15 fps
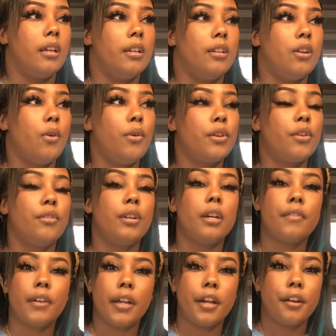knowing you'll
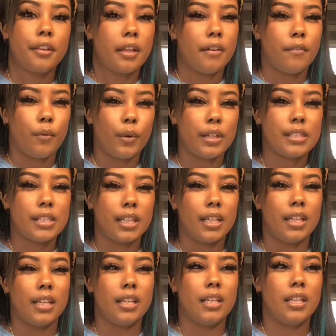never hear that voice
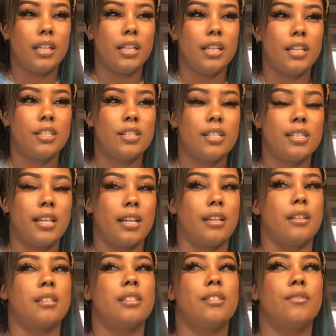again, it's just like
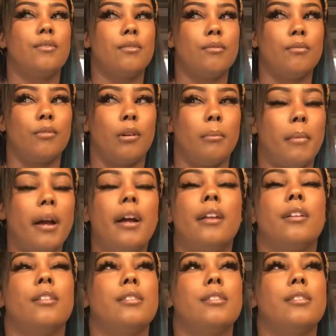a reminder.